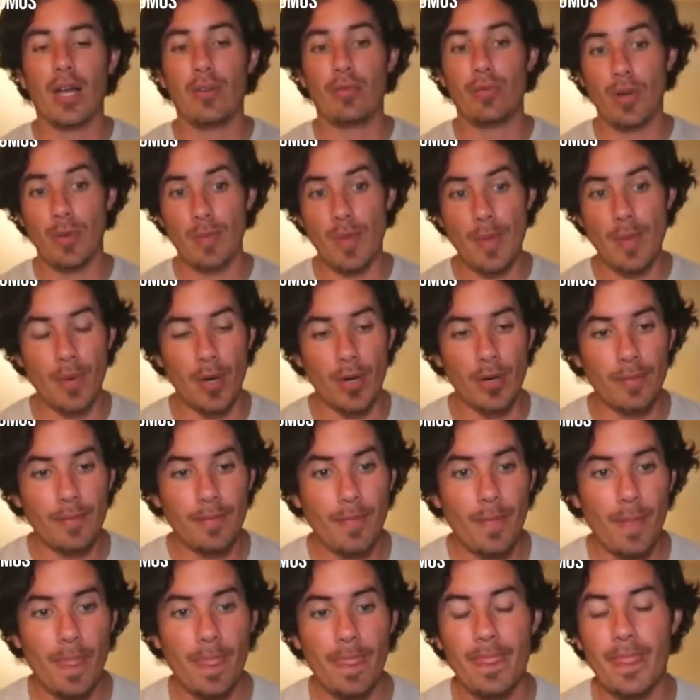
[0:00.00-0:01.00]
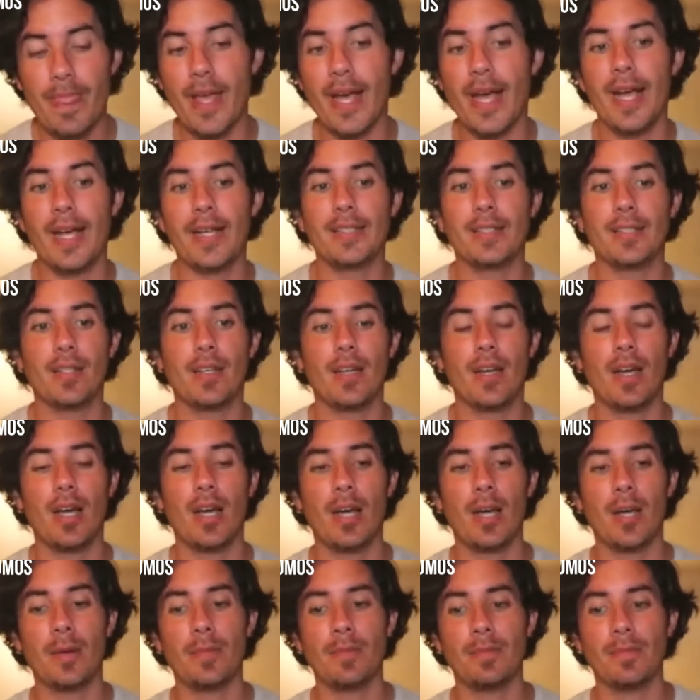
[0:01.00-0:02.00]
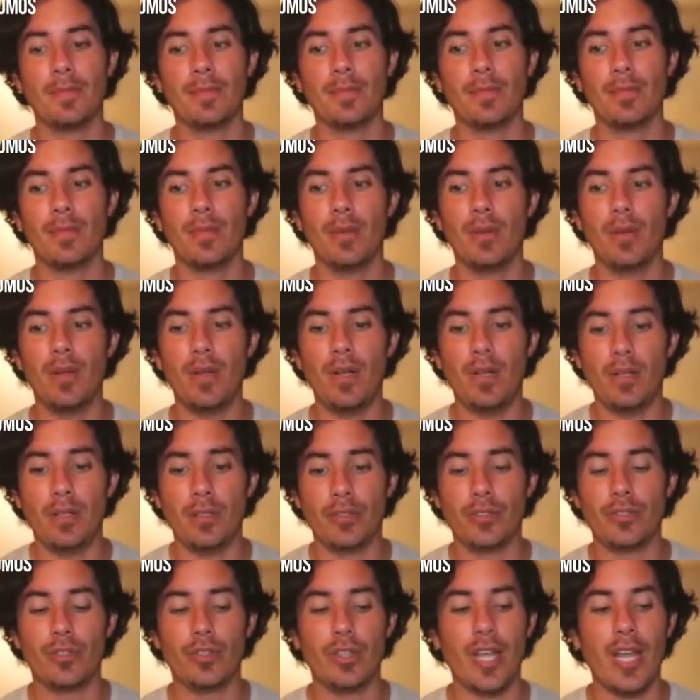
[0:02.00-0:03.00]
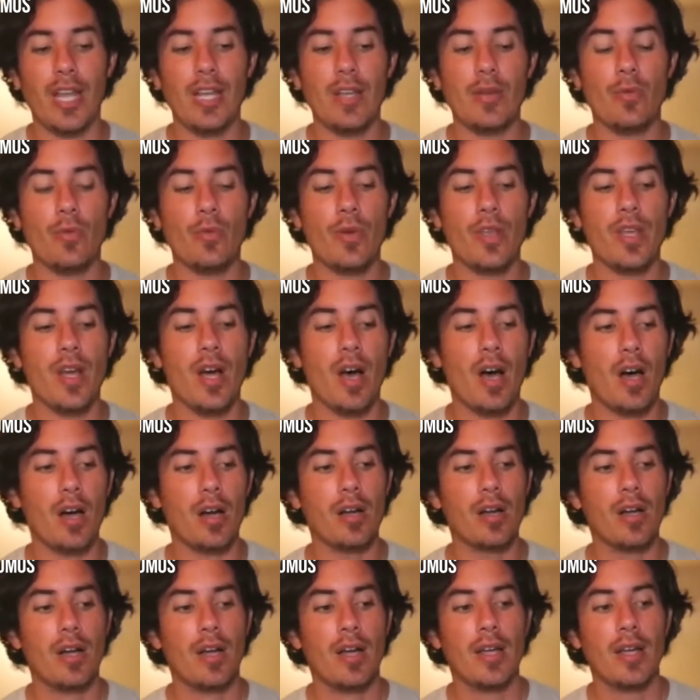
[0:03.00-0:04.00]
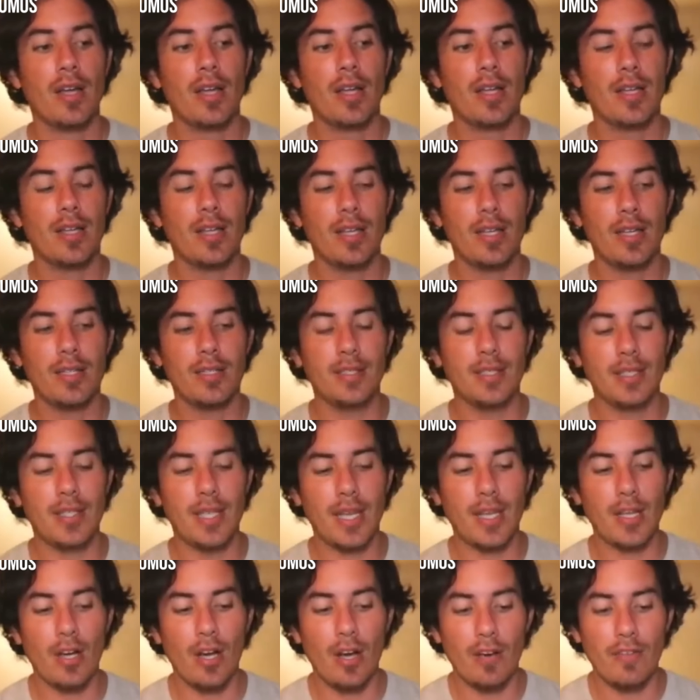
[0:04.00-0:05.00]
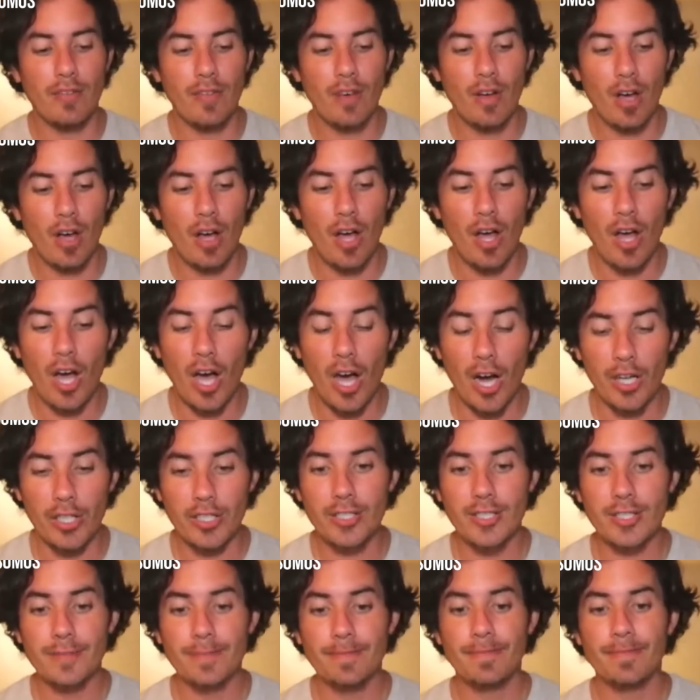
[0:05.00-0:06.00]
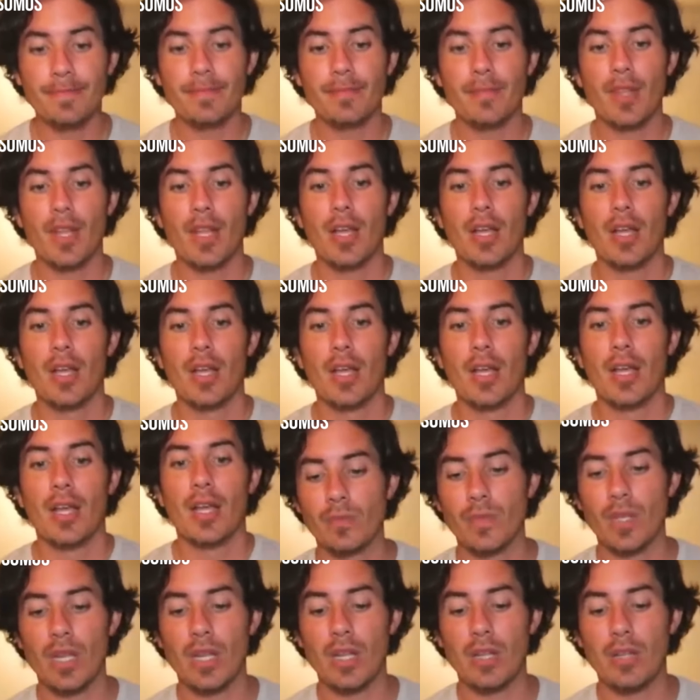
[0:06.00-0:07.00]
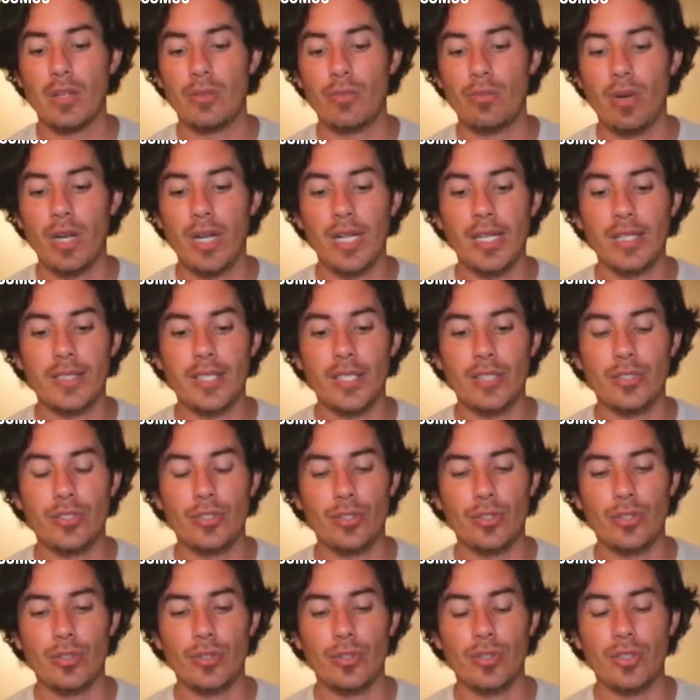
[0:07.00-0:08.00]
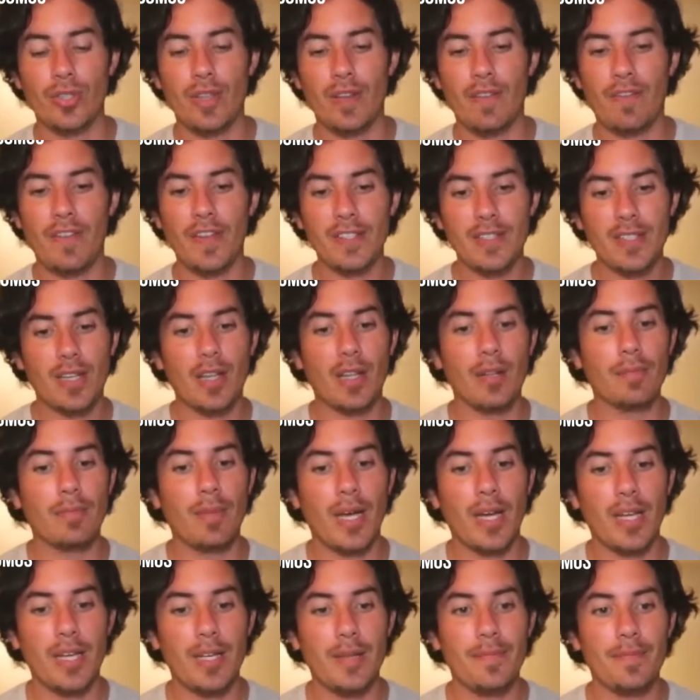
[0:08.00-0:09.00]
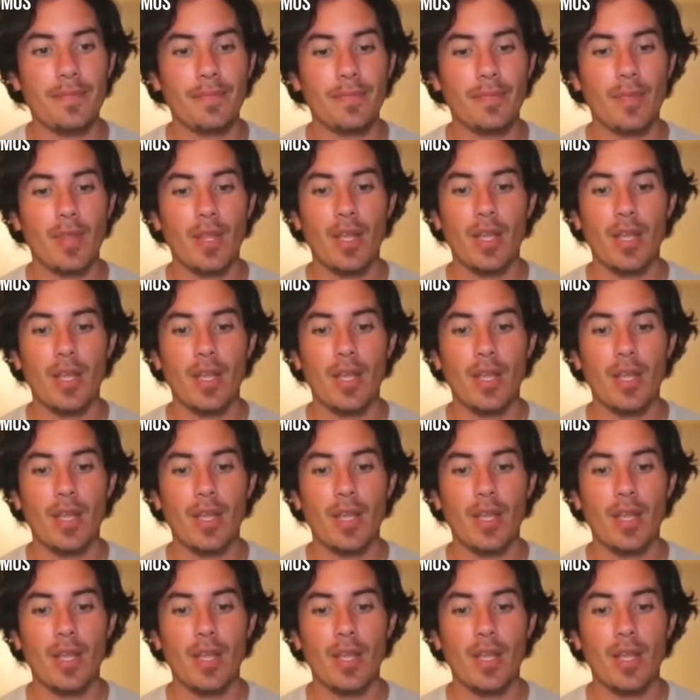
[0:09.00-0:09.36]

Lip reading: Remember that today we are in the day of heart related to the physical body